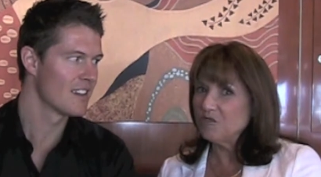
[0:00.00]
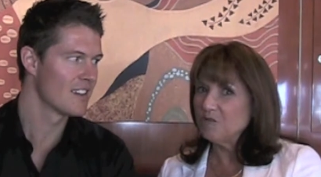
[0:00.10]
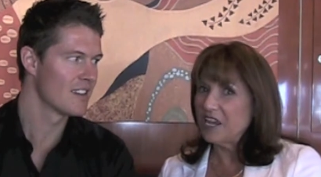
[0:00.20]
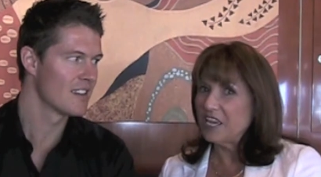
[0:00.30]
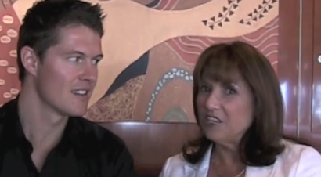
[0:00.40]

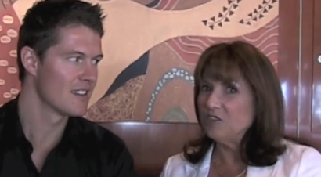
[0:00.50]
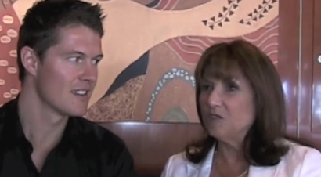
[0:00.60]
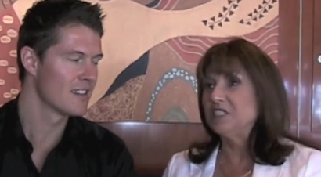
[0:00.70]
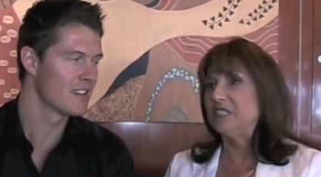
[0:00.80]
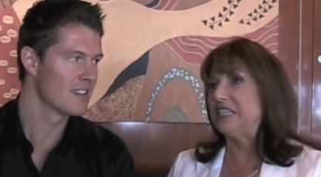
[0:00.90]
Speaker 1: away,
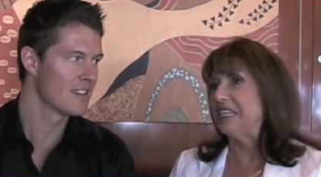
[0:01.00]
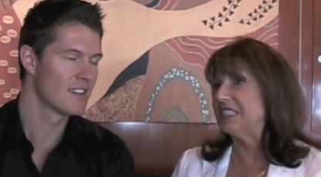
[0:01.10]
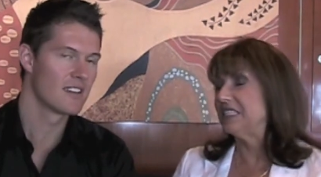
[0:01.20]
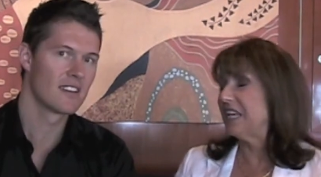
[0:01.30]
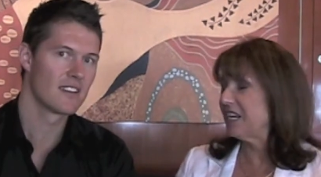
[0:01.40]
you can see
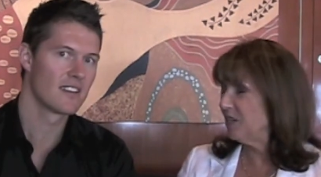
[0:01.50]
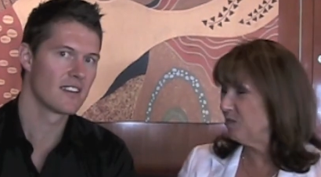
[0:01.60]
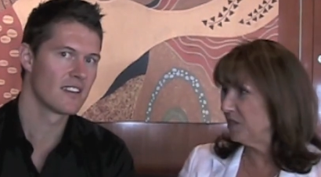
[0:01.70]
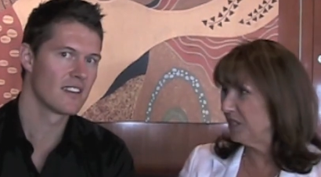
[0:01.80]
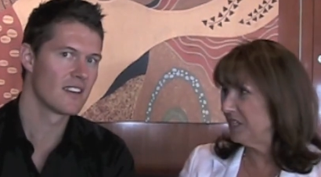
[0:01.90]

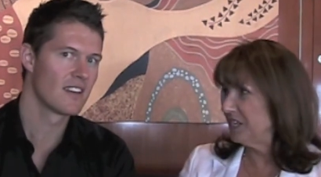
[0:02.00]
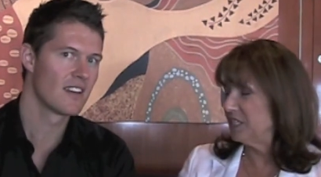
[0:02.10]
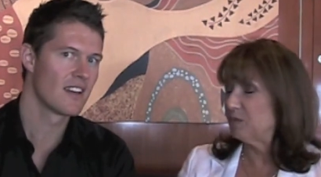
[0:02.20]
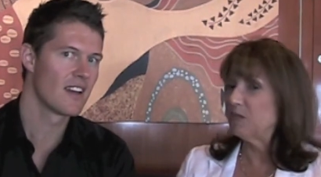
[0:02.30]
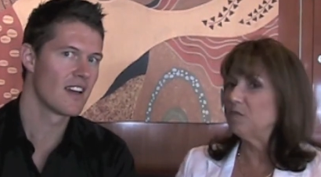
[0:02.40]
exactly what it
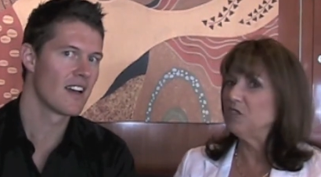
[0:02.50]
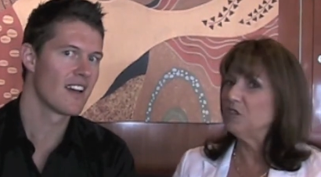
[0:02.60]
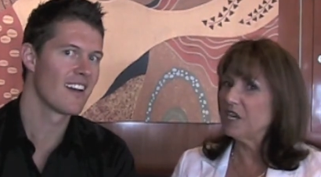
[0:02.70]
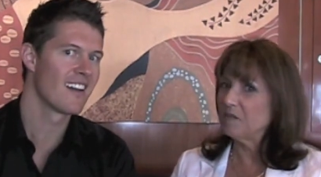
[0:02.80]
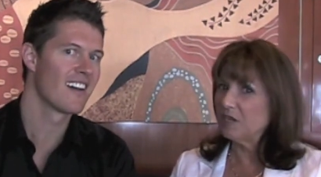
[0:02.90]
is. But when
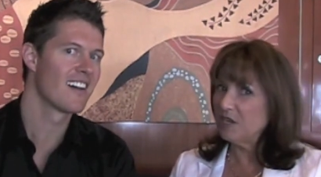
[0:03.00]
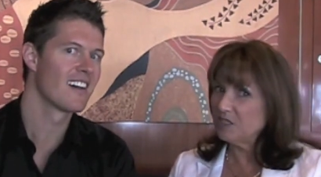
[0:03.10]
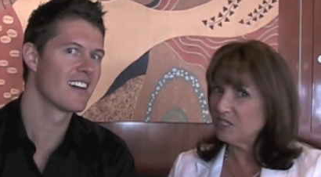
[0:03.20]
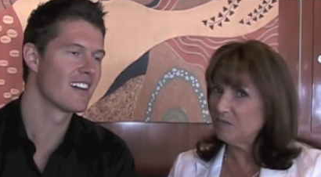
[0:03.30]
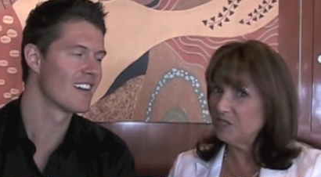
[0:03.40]
you come
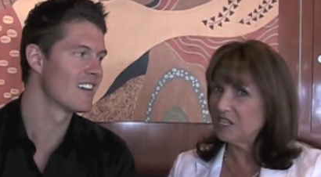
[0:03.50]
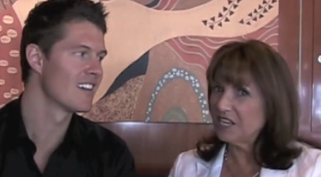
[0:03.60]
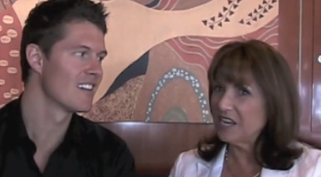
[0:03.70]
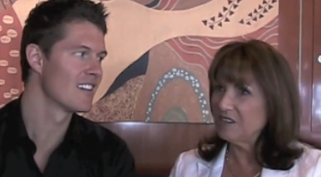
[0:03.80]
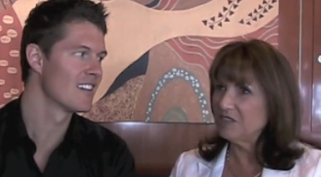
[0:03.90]
close up to the
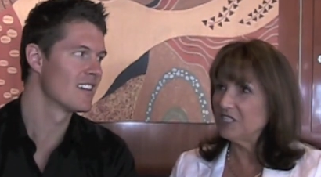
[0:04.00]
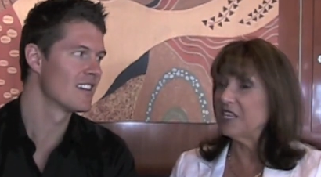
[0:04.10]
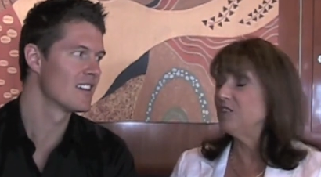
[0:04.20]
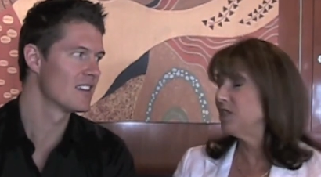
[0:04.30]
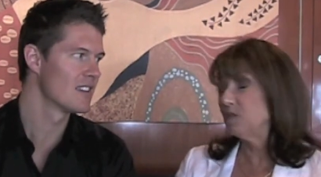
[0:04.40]
canvas,
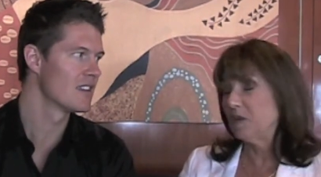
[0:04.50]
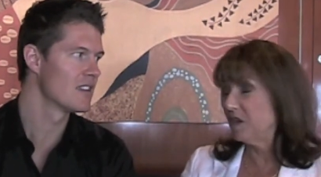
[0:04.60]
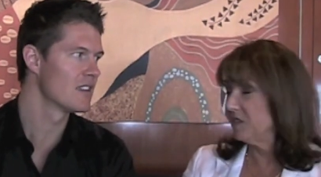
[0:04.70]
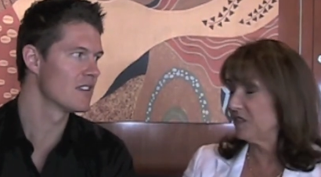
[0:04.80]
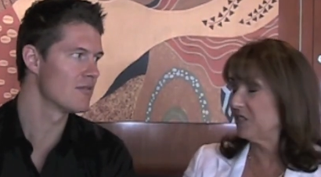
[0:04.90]
they're just
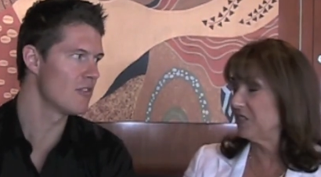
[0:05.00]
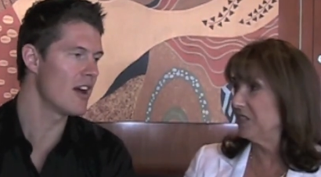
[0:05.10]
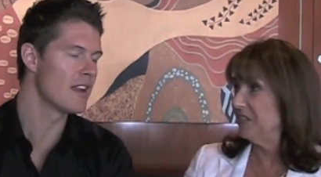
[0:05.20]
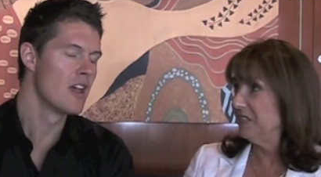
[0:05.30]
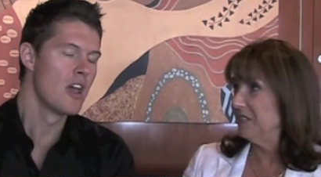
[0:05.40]
marks.
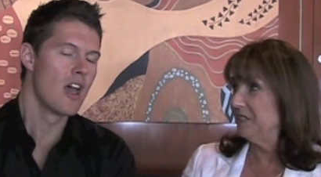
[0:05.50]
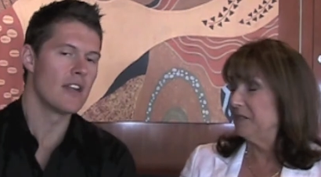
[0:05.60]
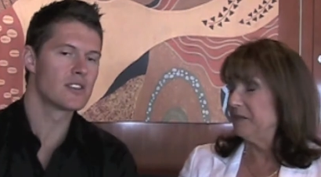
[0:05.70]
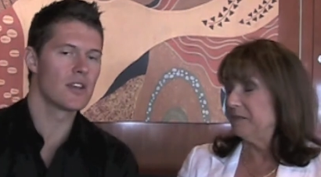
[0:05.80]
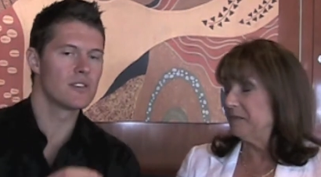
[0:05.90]
Speaker 2: Right.
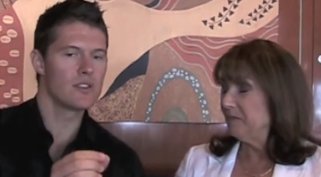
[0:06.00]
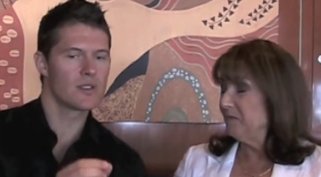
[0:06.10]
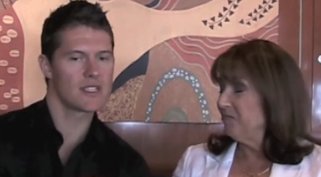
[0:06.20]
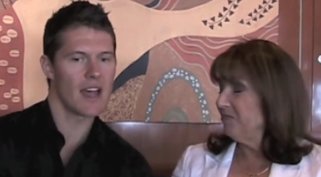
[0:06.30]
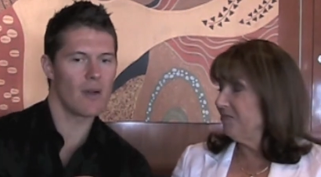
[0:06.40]
And so, do you
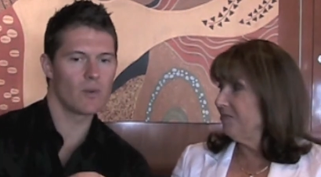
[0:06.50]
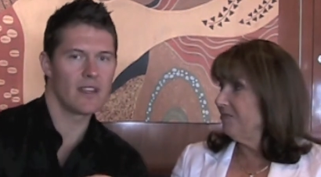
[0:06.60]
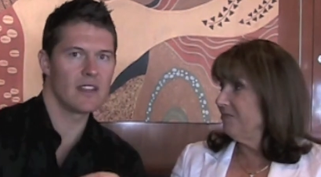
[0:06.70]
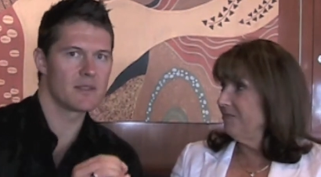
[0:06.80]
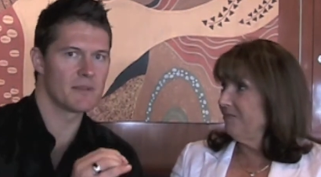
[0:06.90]
start with
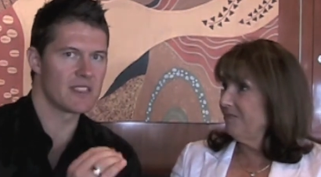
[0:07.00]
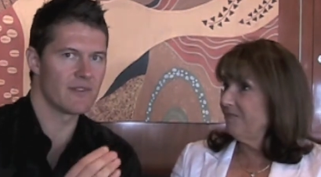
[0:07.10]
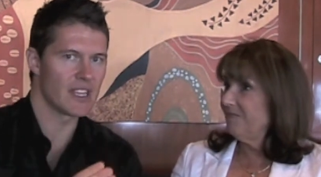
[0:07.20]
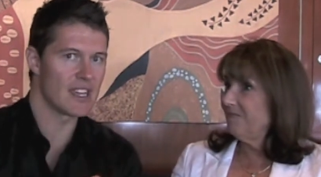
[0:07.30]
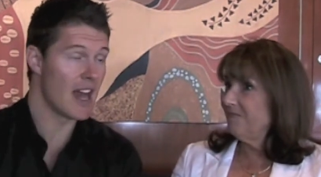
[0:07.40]
any
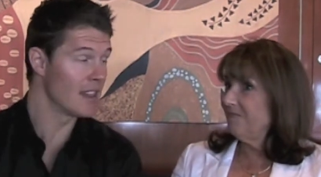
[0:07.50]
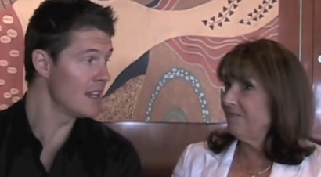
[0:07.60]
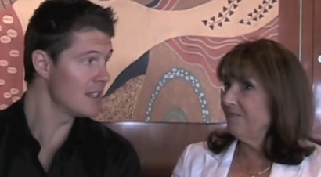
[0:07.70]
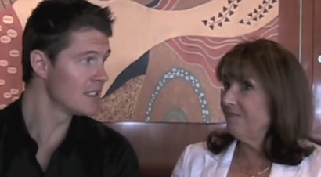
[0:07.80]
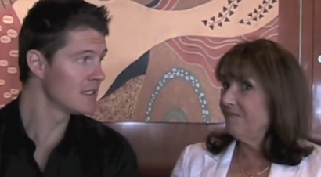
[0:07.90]
specific
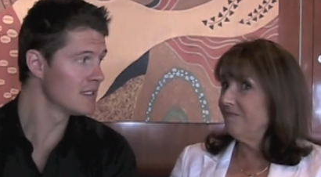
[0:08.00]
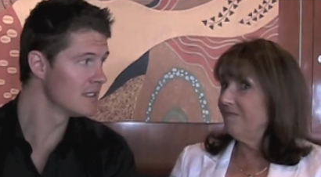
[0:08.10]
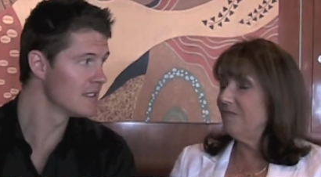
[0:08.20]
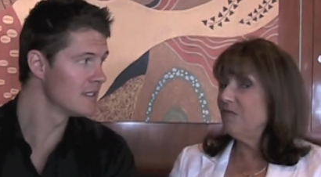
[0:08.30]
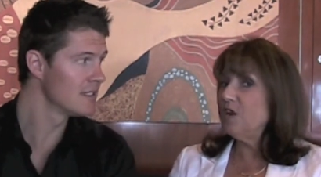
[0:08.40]
colour?
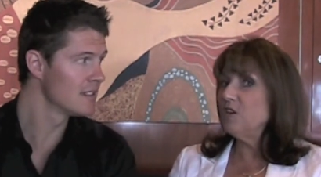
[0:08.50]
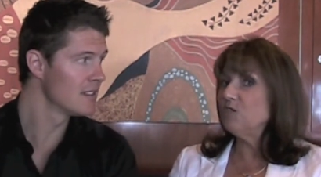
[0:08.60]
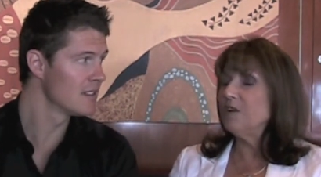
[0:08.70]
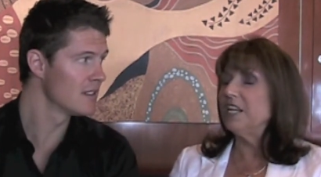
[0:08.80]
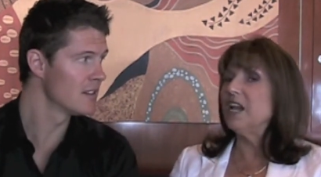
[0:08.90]

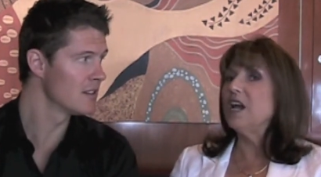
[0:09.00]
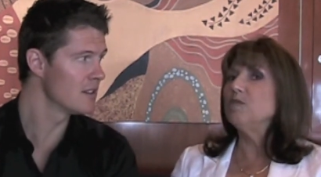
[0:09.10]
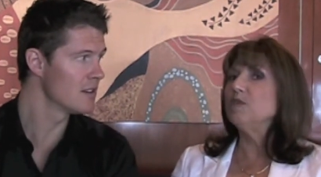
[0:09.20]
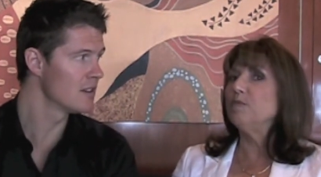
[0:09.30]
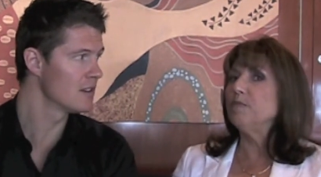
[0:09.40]
Speaker 1: Not really.
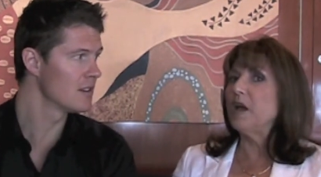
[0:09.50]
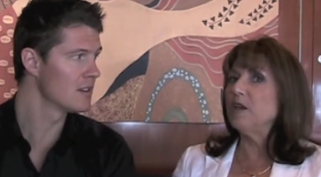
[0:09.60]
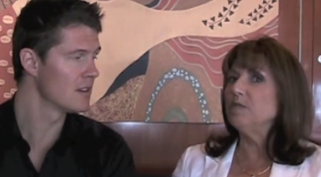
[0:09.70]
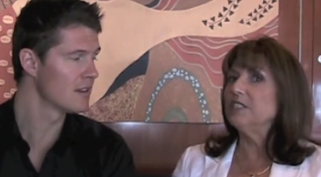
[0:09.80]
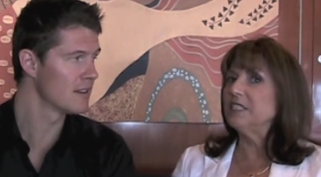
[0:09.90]
I will
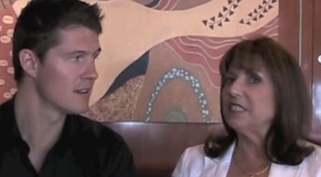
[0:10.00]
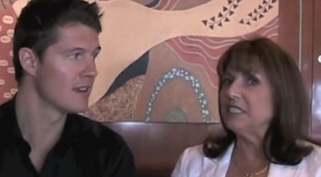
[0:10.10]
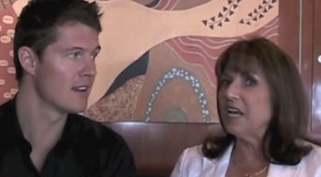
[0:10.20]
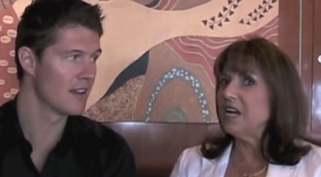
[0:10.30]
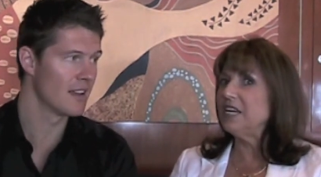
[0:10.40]
I will
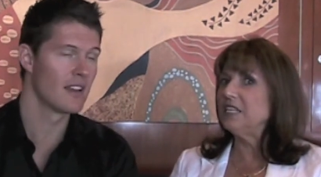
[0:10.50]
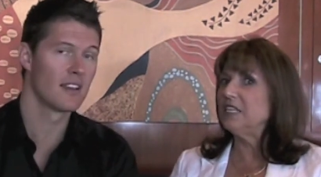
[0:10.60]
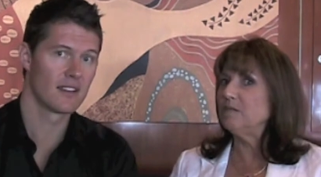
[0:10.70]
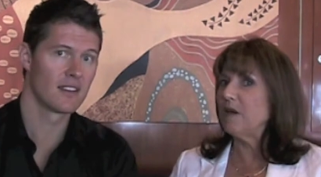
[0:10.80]
decide in